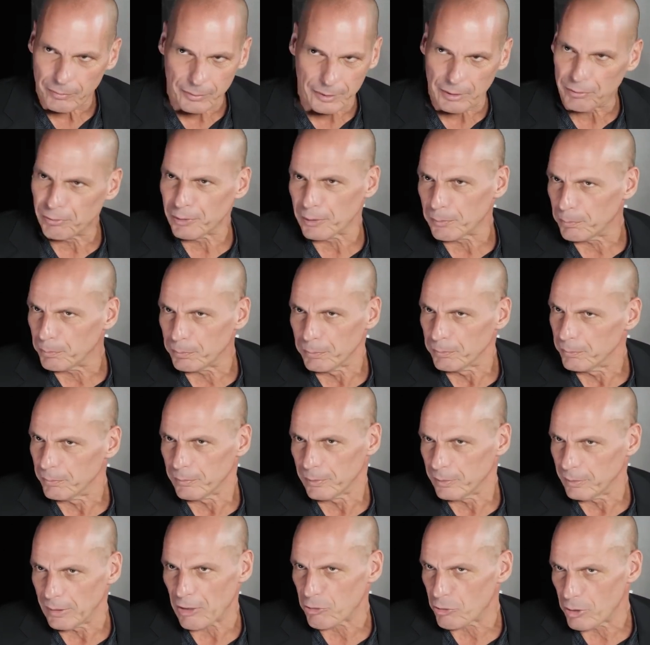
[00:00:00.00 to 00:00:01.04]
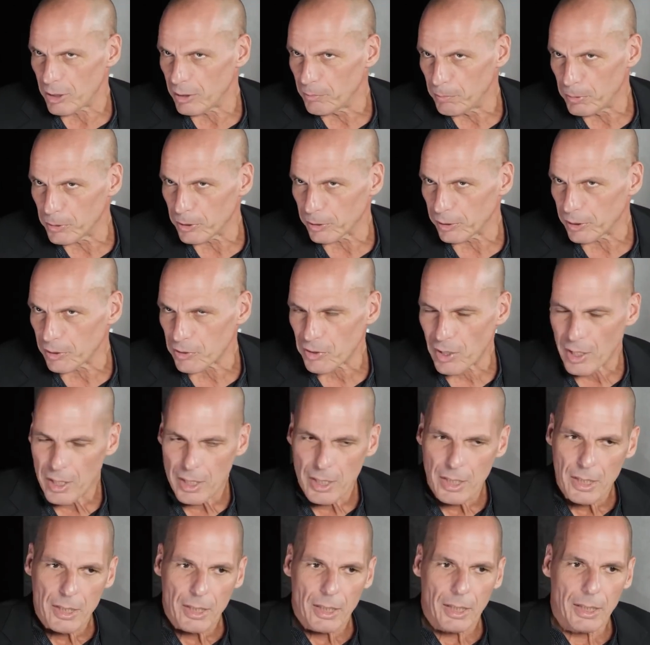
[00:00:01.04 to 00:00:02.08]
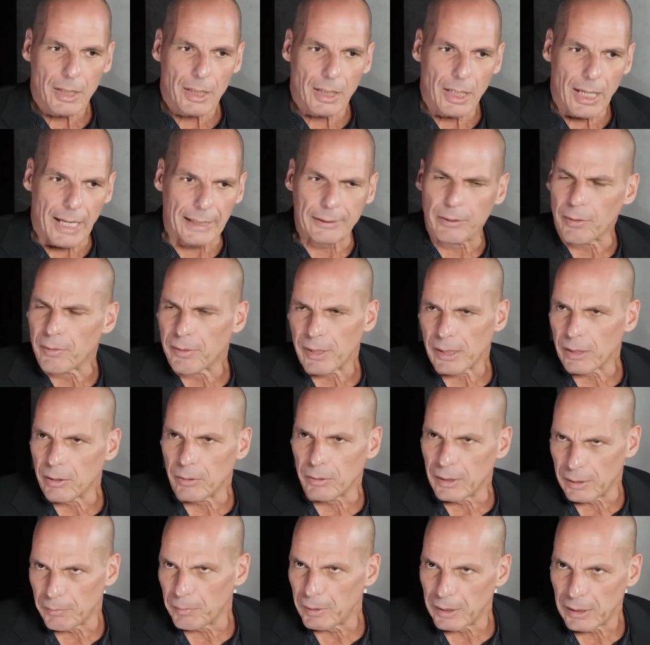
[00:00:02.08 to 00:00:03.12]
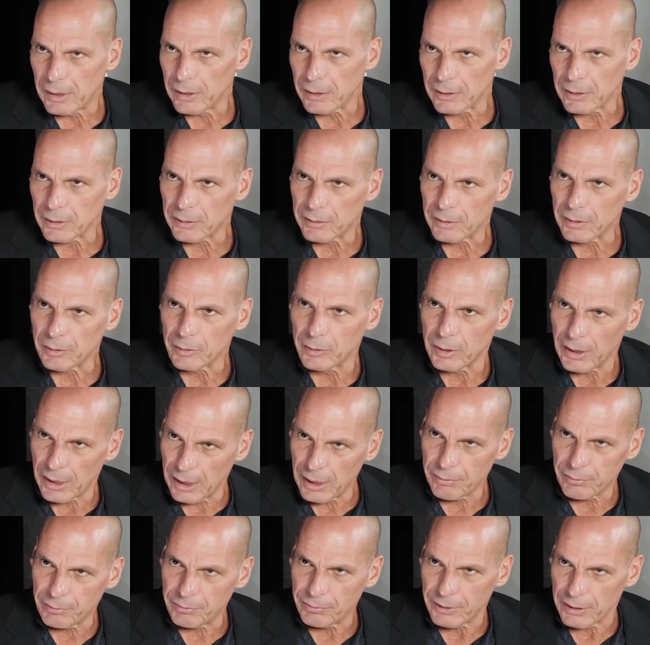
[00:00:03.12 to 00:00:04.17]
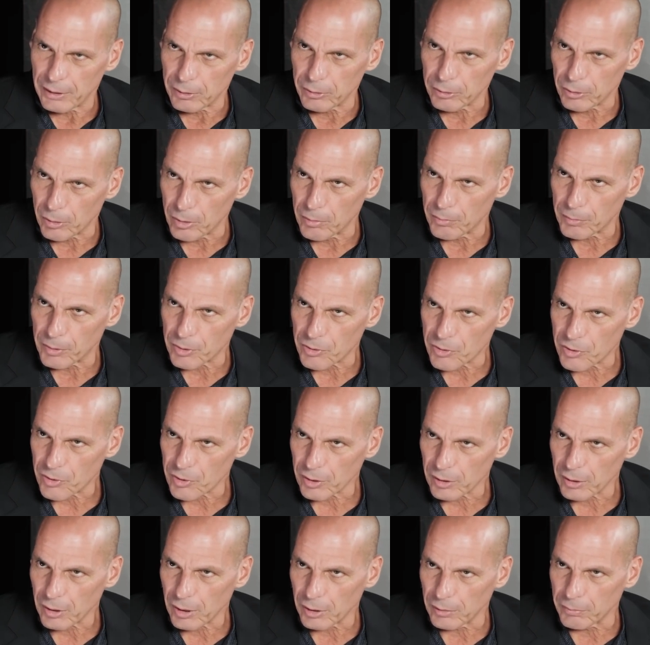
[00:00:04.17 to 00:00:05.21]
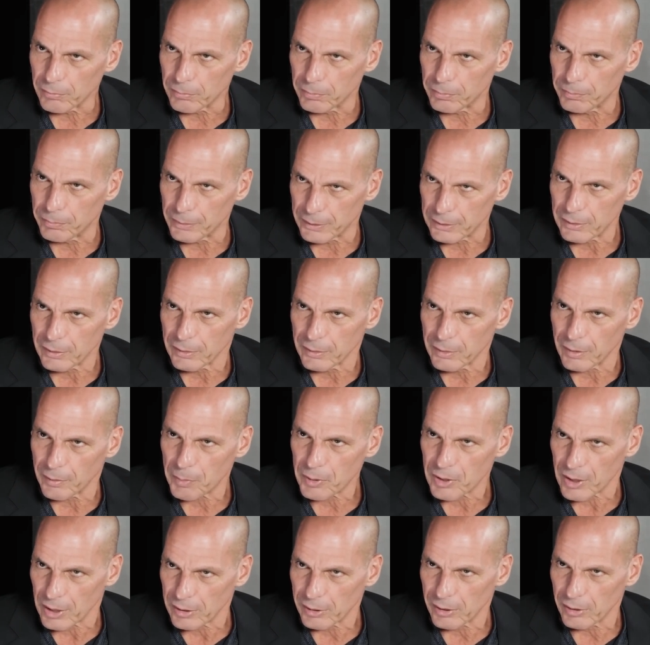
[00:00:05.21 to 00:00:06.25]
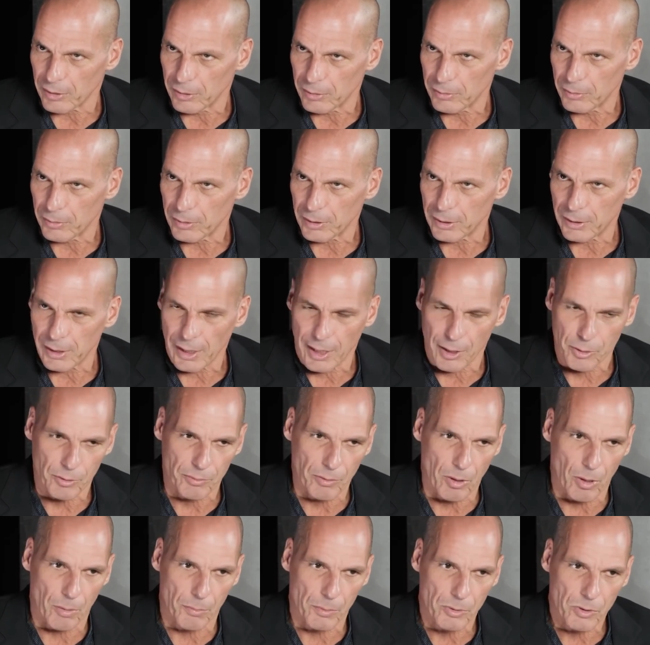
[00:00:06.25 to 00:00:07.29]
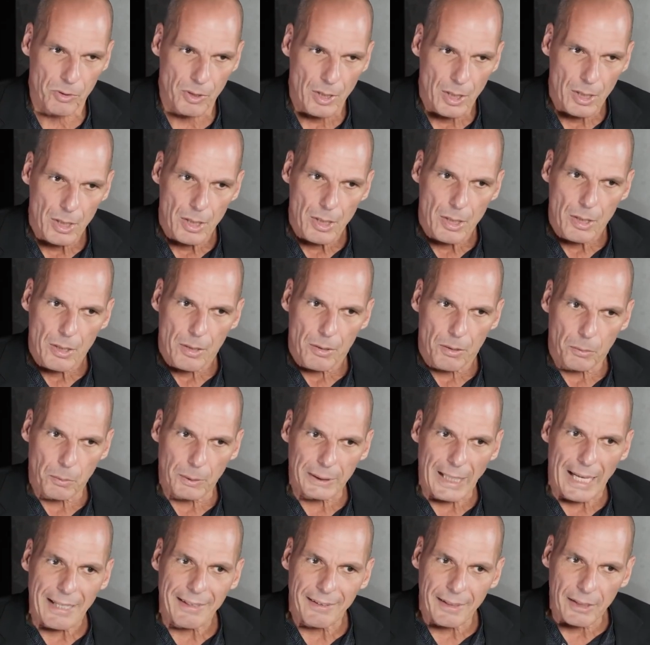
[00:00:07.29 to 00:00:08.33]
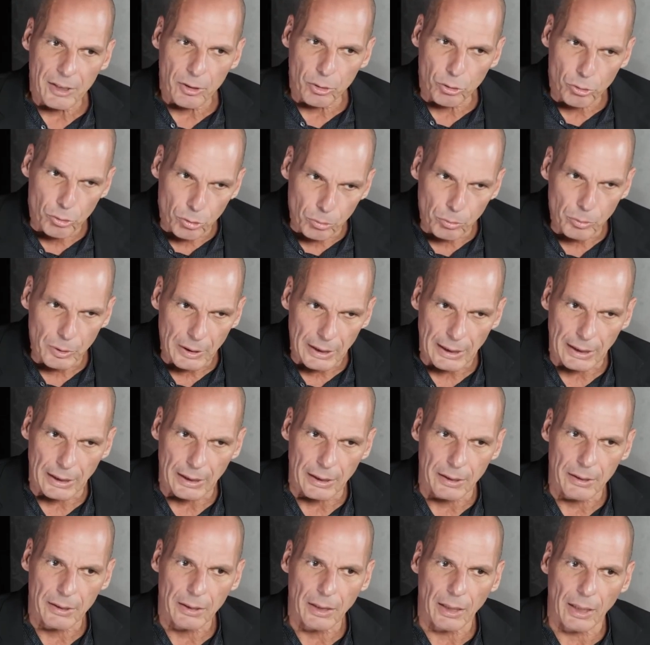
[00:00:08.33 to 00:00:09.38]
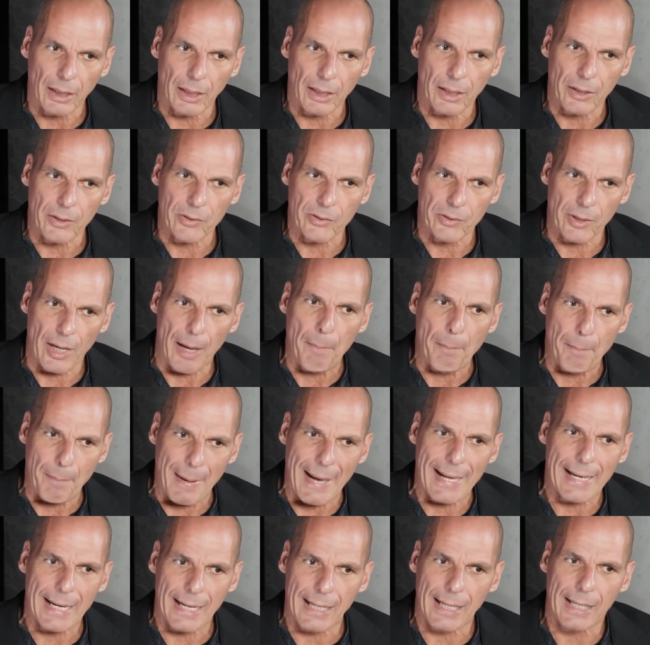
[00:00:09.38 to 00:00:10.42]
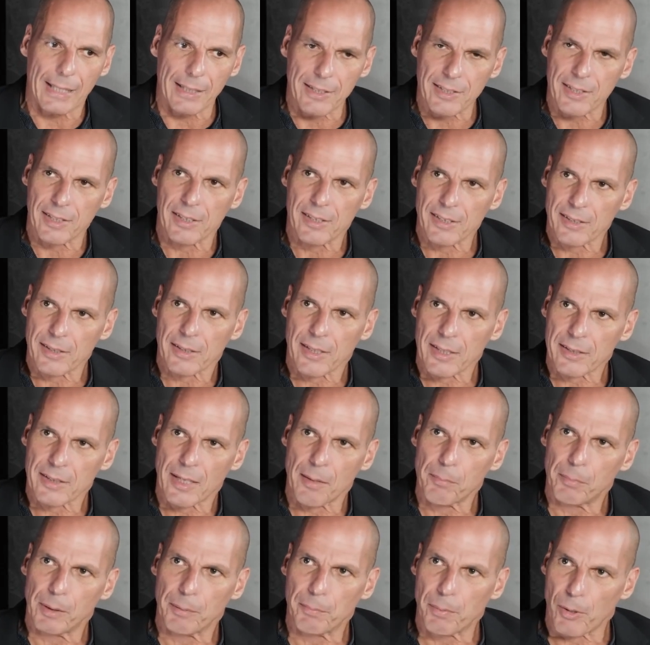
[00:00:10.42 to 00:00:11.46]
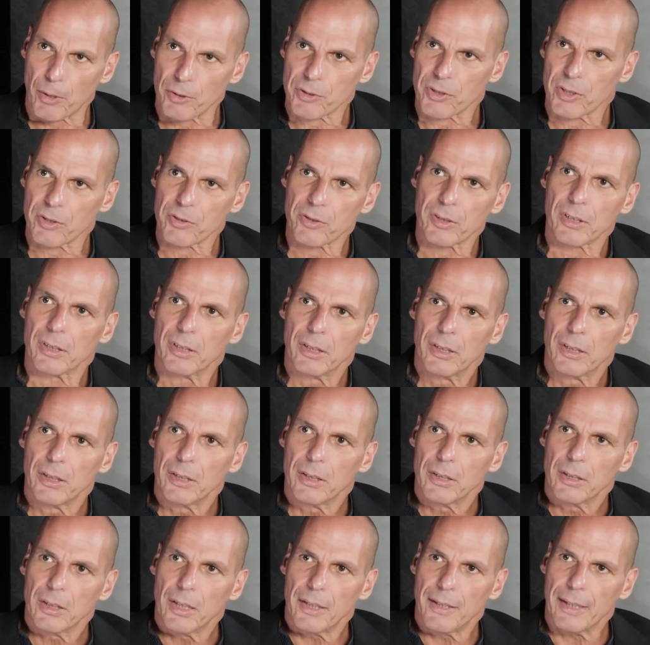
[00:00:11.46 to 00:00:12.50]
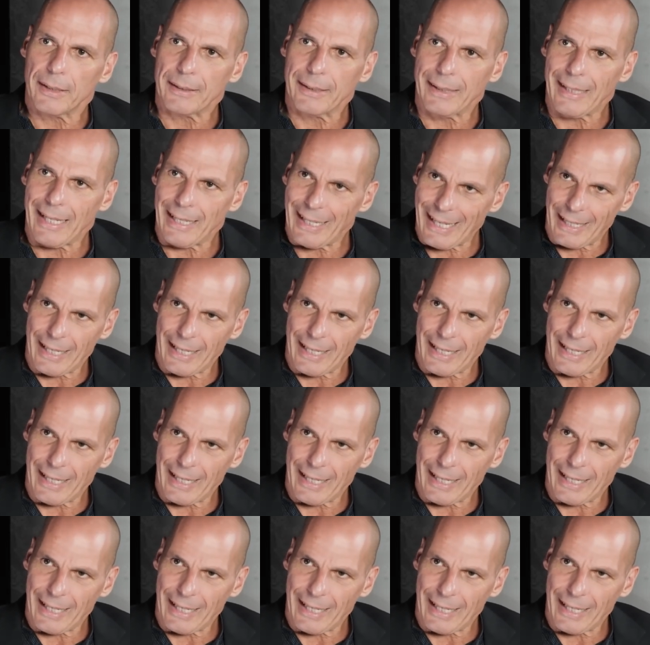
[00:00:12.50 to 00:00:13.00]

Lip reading: different national borders. I don't think you need me here. I think you have very good comrades in Britain representing you in the House of Commons. What I think you do need is a parallel citizens' assembly process that